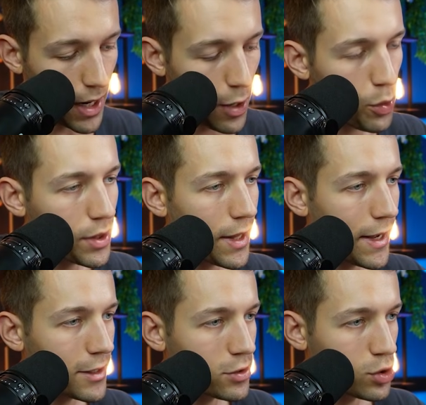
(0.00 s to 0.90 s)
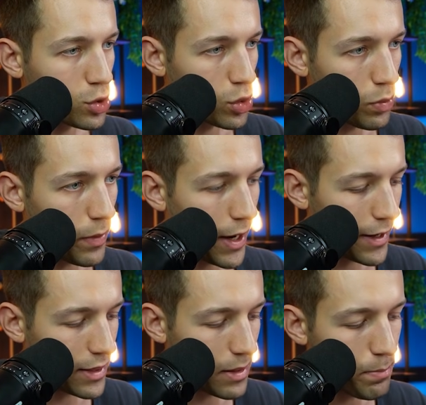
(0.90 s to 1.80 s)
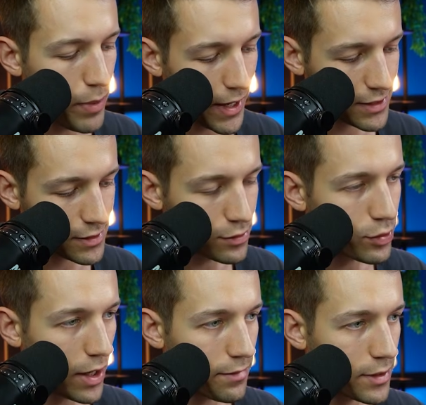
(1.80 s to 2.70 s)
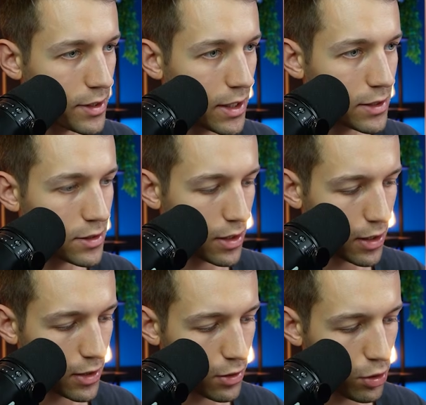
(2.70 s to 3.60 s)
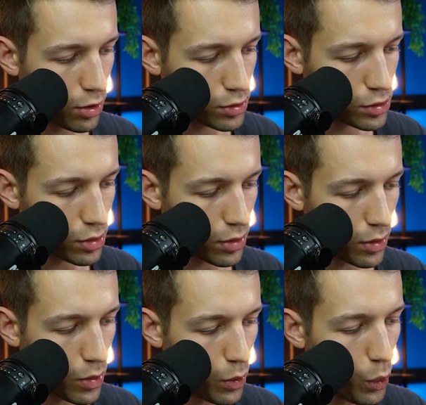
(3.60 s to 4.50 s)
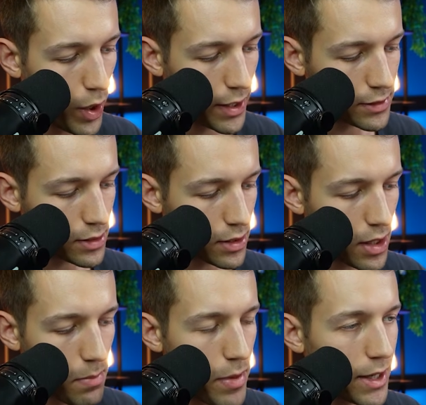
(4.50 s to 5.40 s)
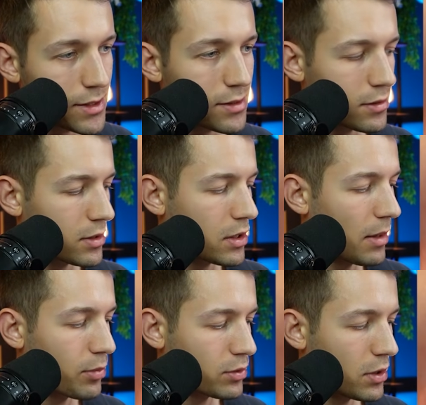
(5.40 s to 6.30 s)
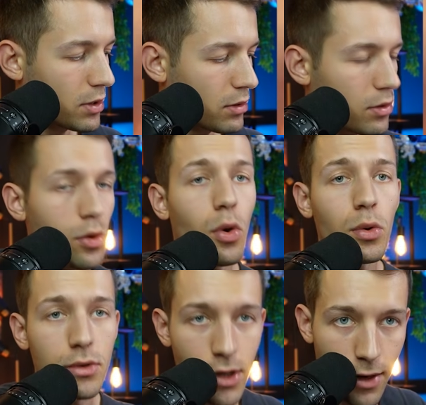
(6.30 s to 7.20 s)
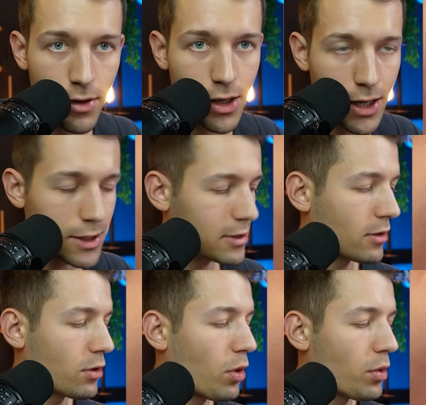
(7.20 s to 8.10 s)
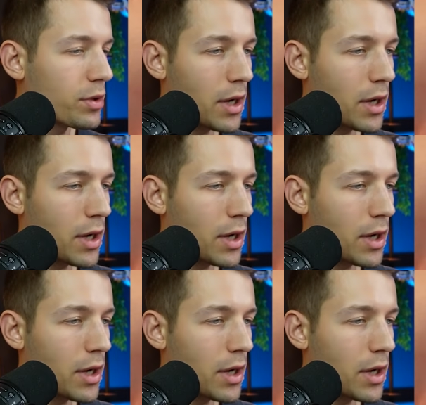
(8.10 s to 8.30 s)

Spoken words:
I would like to buy the best graphic cards and also the best computer, gold graphic cards and gold